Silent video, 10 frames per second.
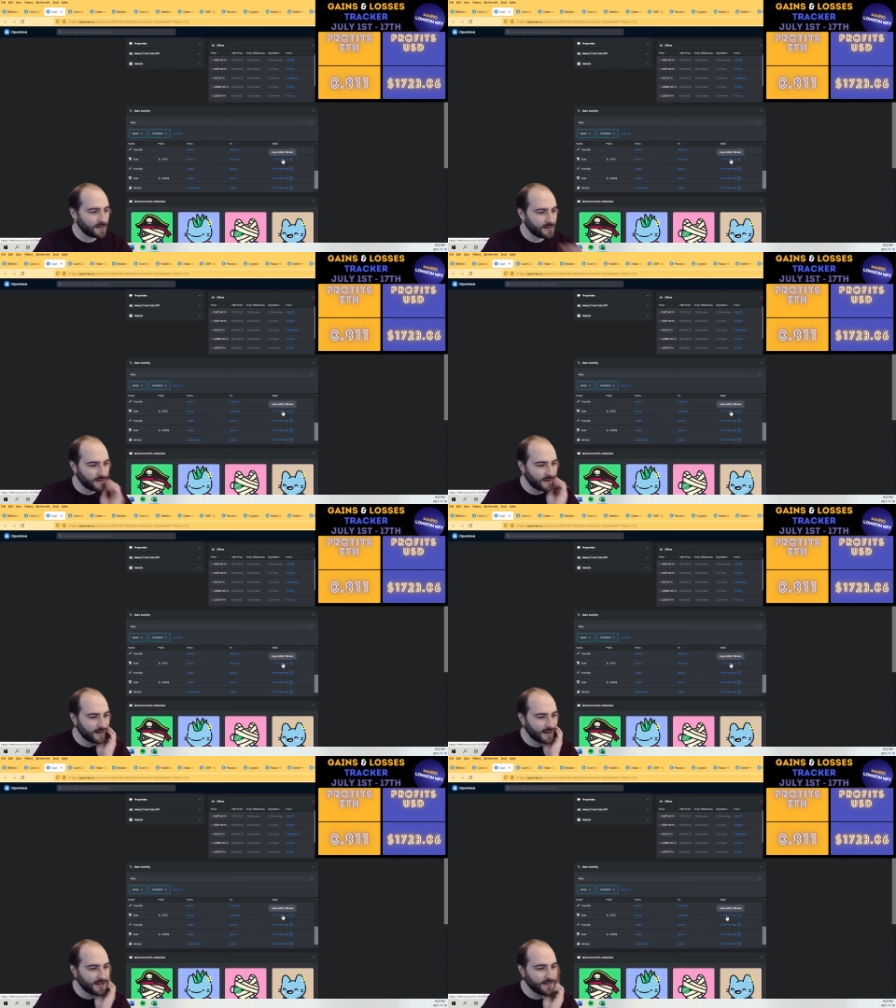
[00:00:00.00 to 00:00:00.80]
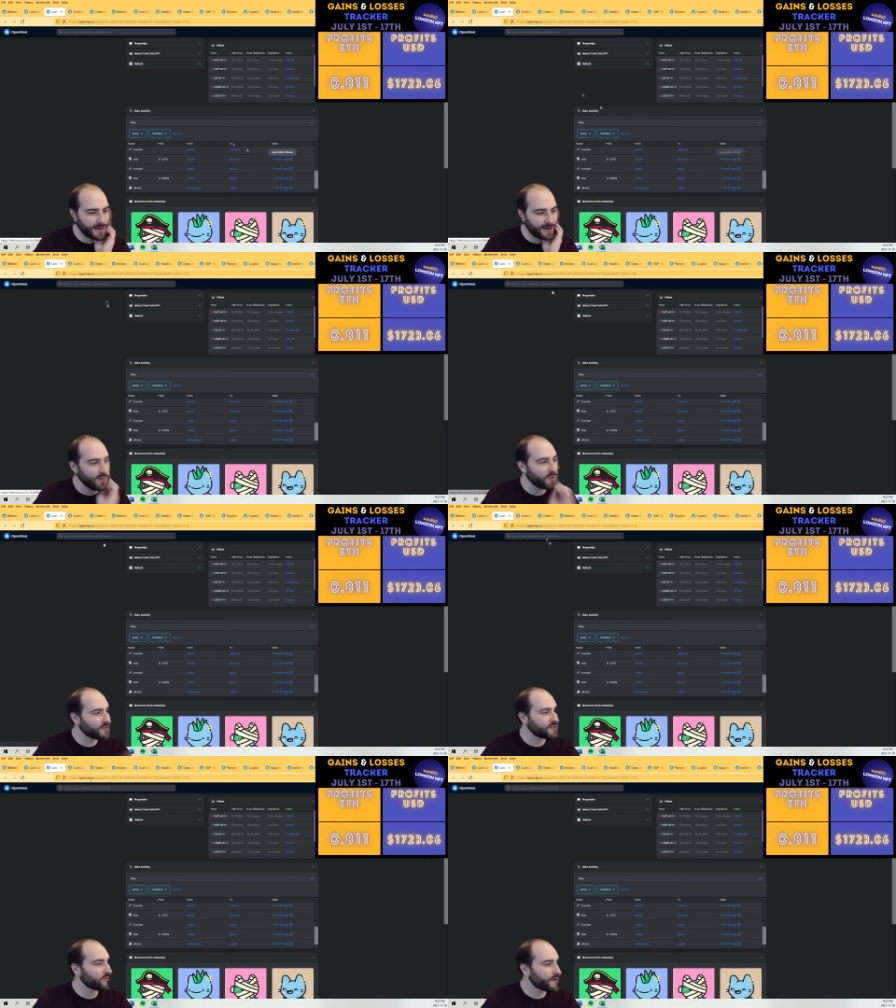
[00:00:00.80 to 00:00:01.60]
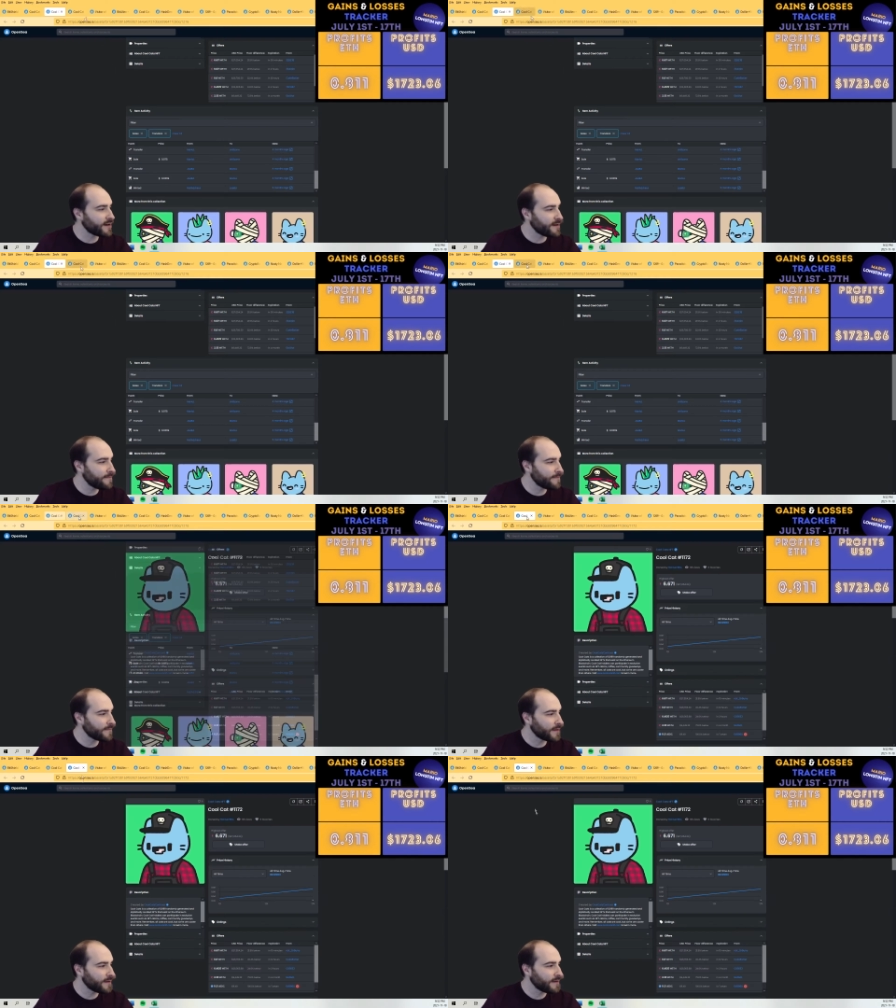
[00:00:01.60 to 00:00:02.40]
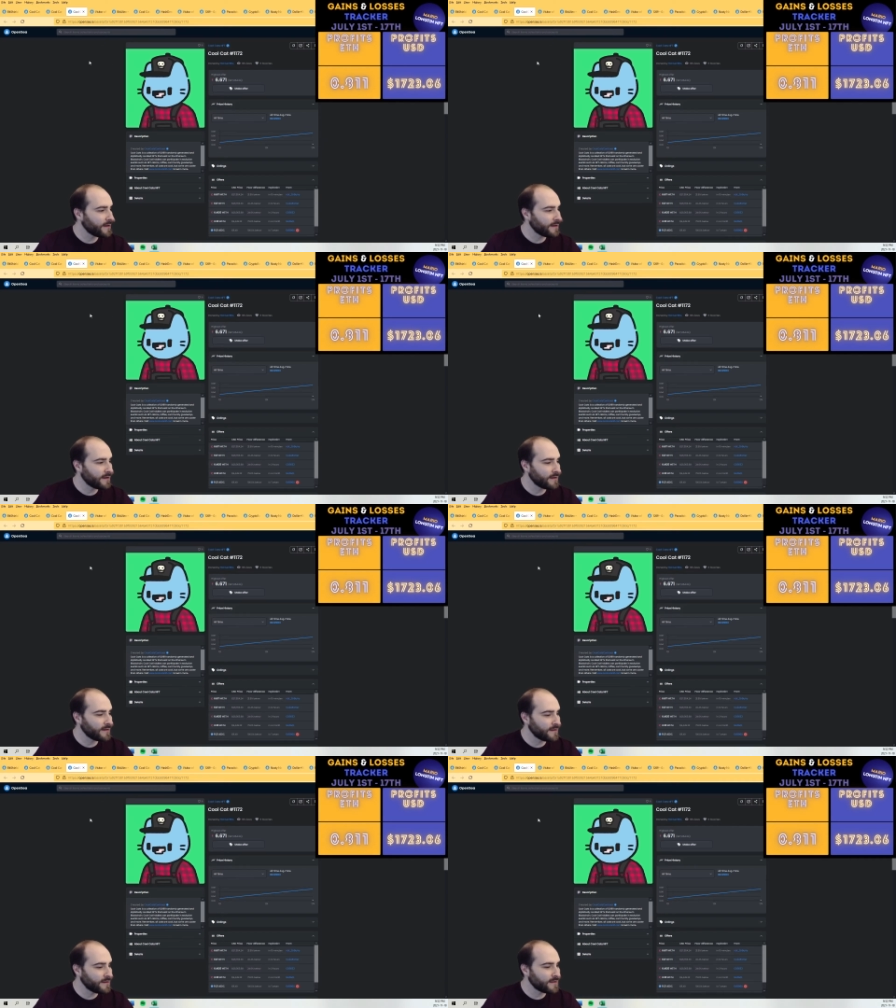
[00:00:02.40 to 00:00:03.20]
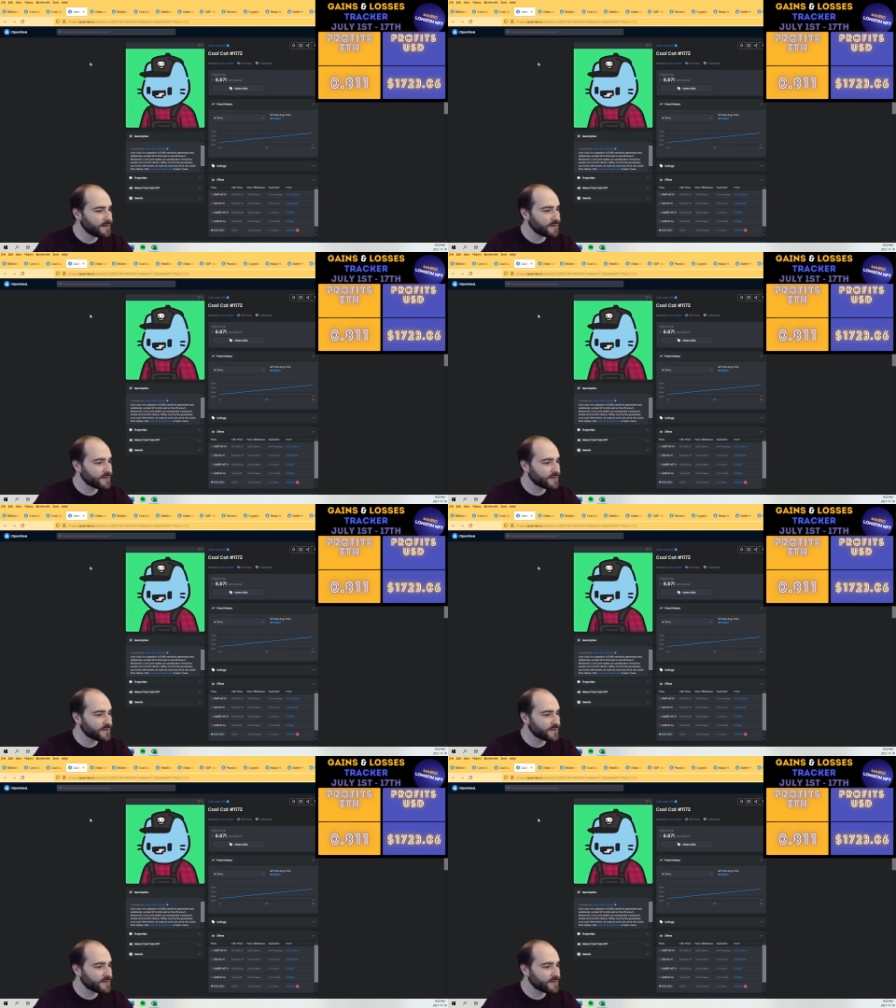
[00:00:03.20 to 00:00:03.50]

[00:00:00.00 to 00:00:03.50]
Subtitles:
And again, my goal to trade up. This